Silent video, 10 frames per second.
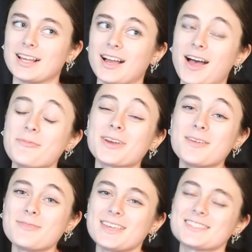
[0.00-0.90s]
I'm going
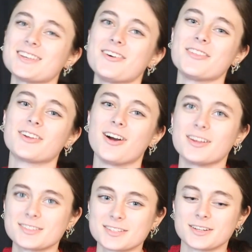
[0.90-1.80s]
to miss all the
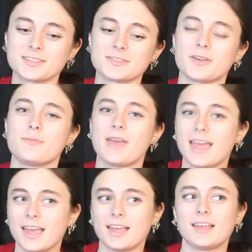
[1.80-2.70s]
concerts for
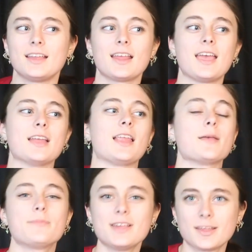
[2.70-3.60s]
band and
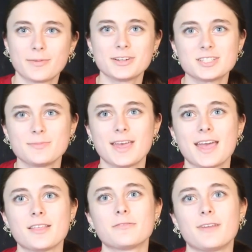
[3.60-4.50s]
like being a marching
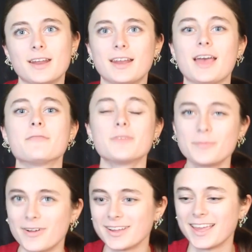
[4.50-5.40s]
band, the Friday night
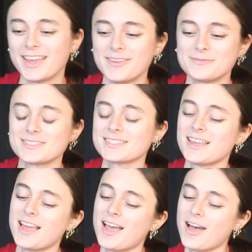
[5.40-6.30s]
football games.
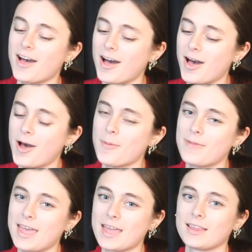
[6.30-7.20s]

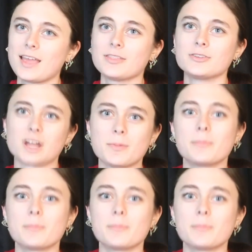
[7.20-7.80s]
And like the drama